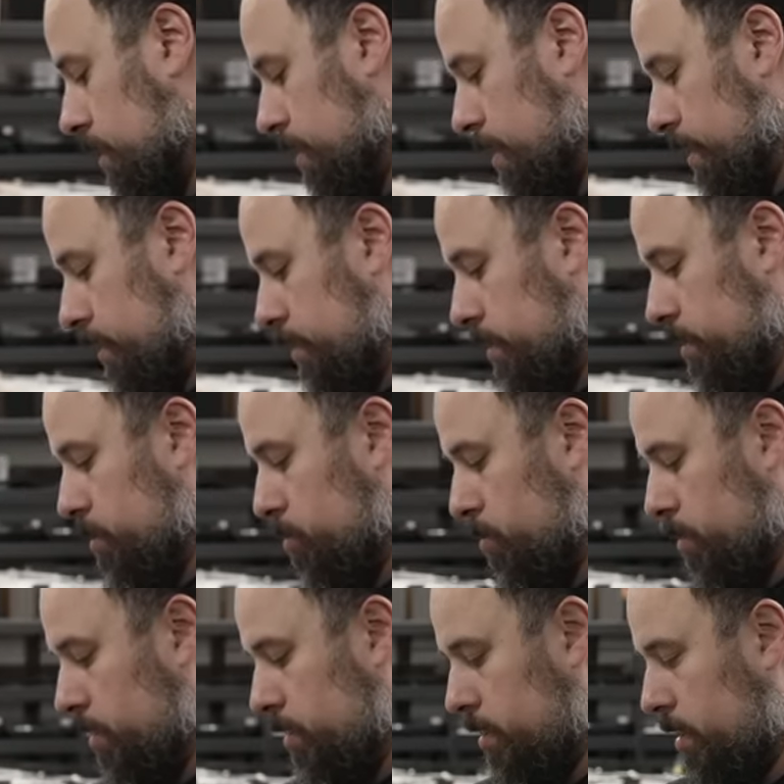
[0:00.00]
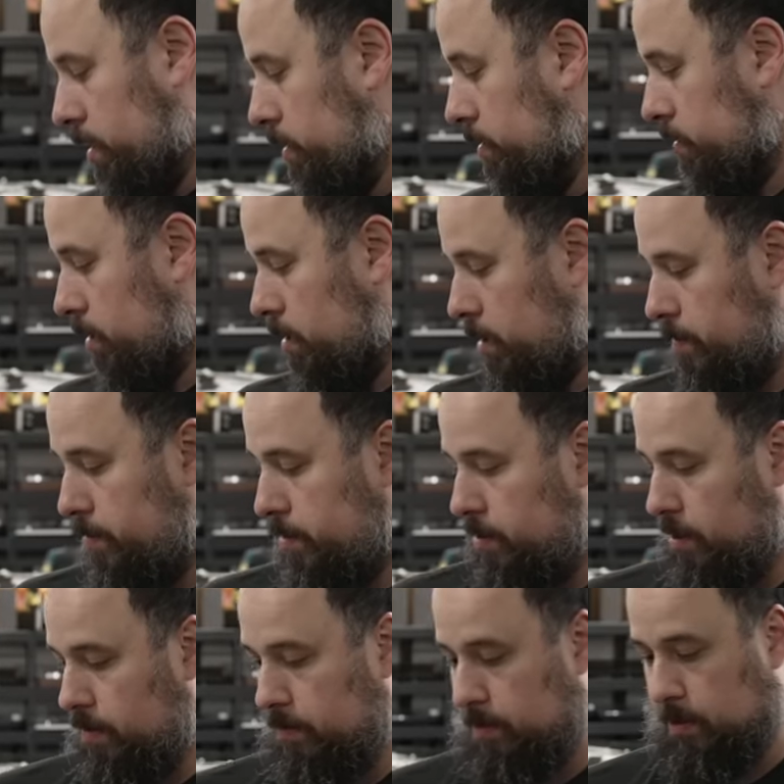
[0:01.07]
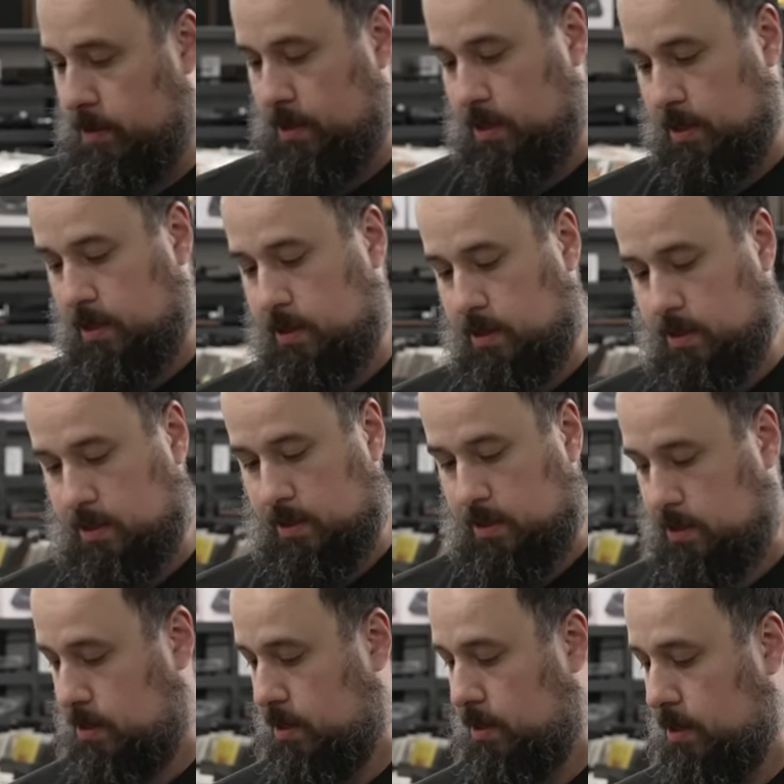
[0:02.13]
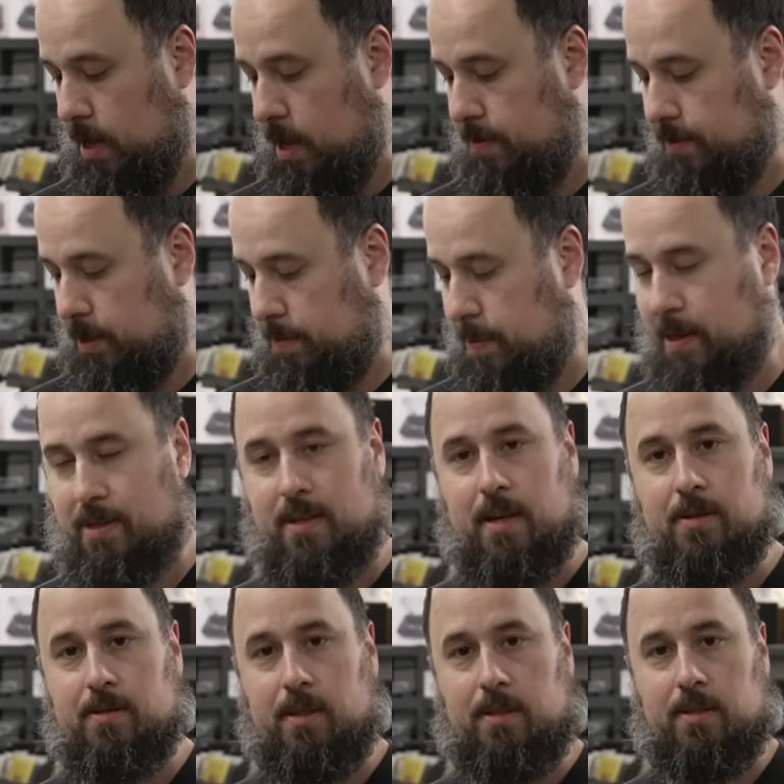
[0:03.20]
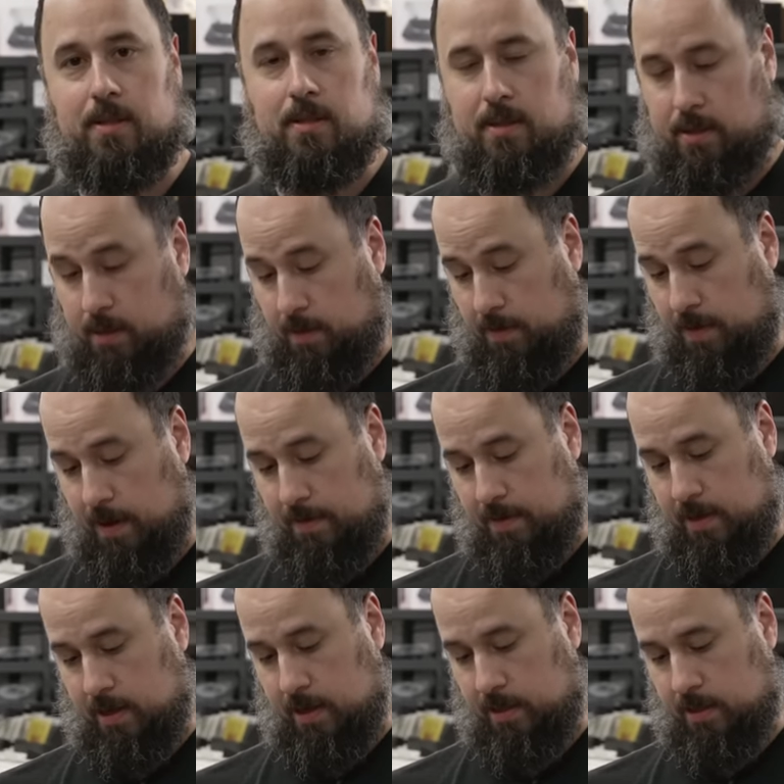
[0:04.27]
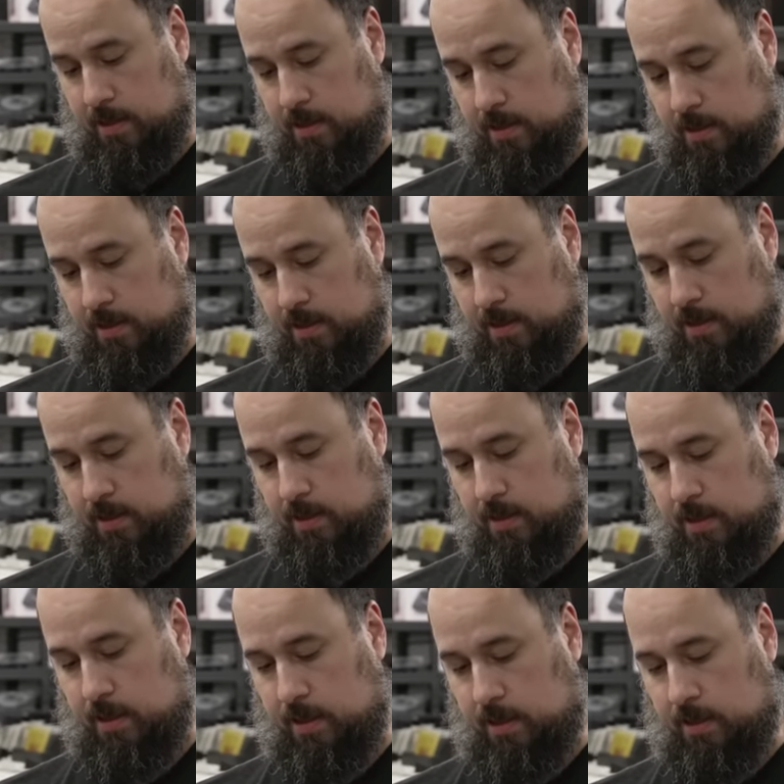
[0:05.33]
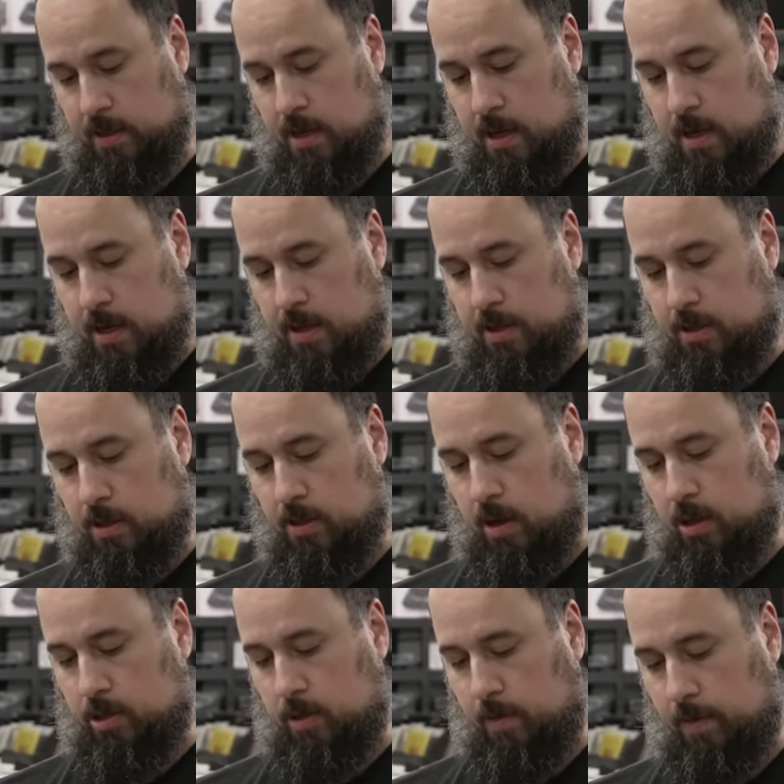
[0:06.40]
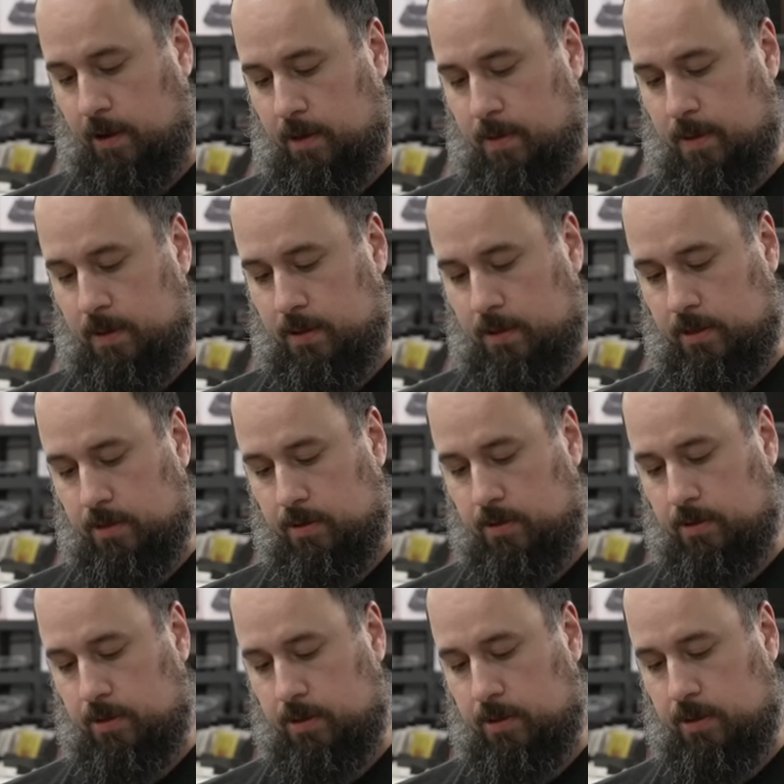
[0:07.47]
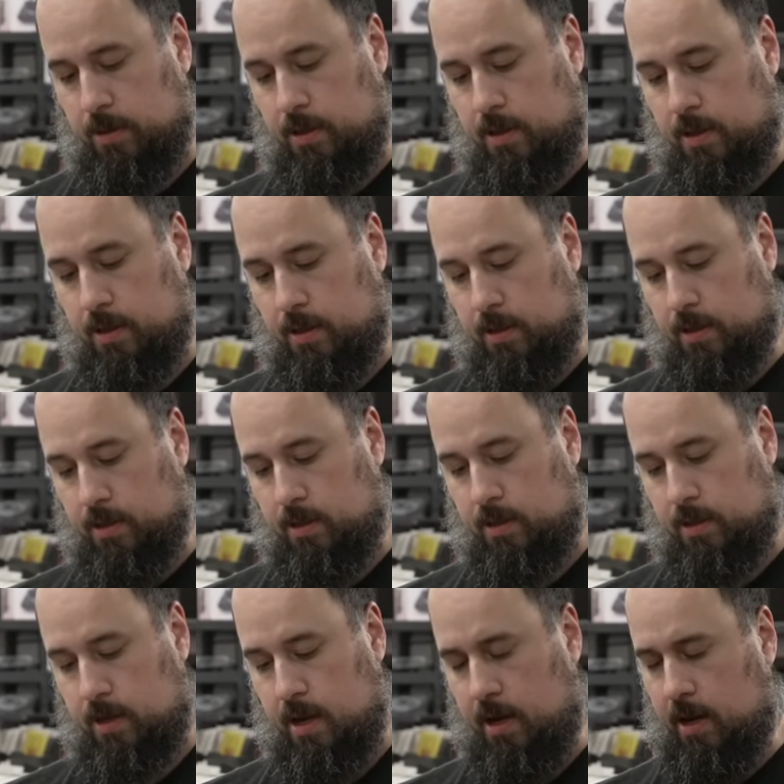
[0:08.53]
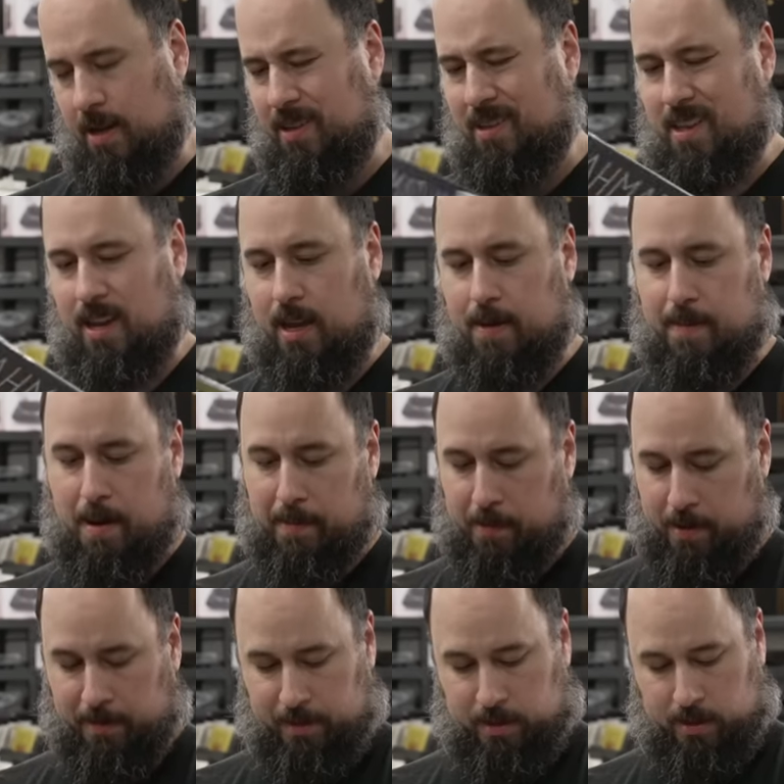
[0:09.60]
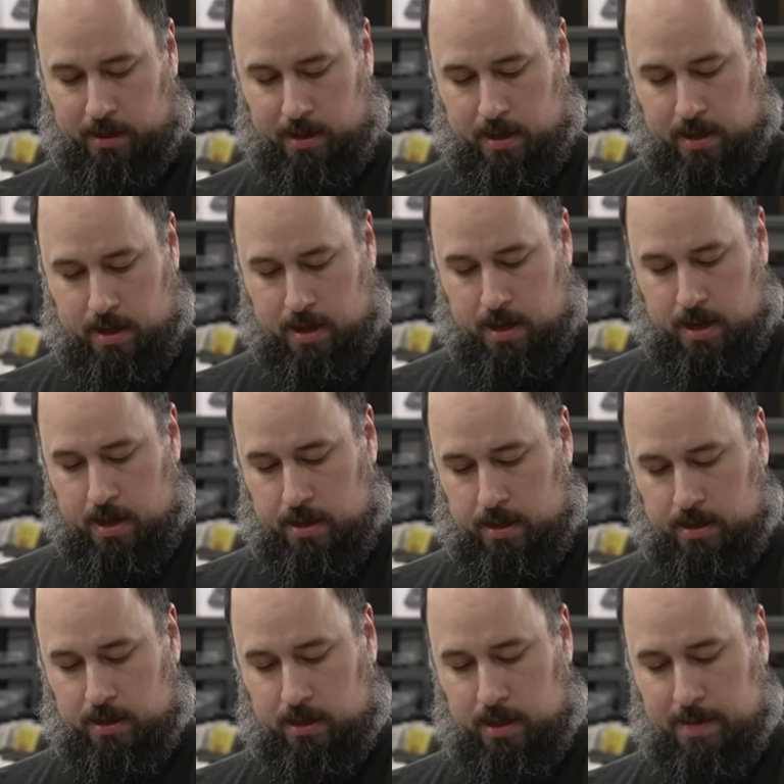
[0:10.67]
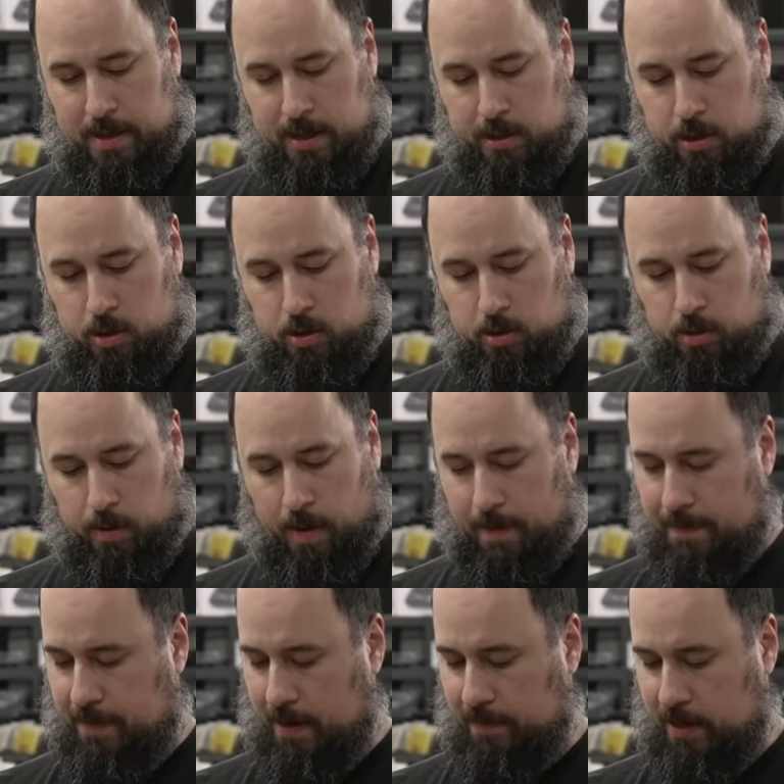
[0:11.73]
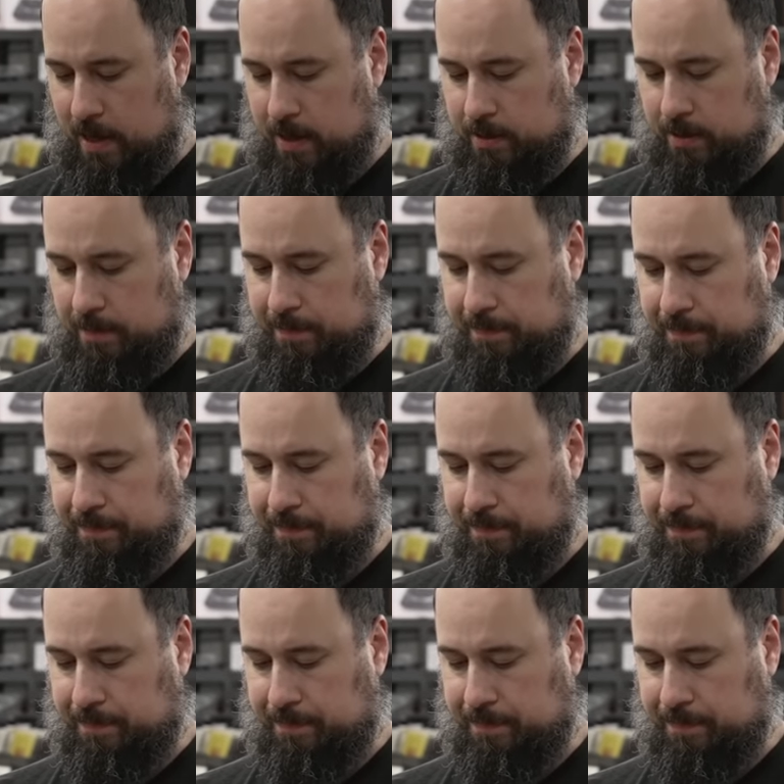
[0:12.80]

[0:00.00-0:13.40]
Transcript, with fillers: Lights. This is one of the titles I myself am going to get. This is uh, live at the Penthouse 1965 to 1966. This is also available as a two CD set. I think that came out previously. This is limited to 5,000.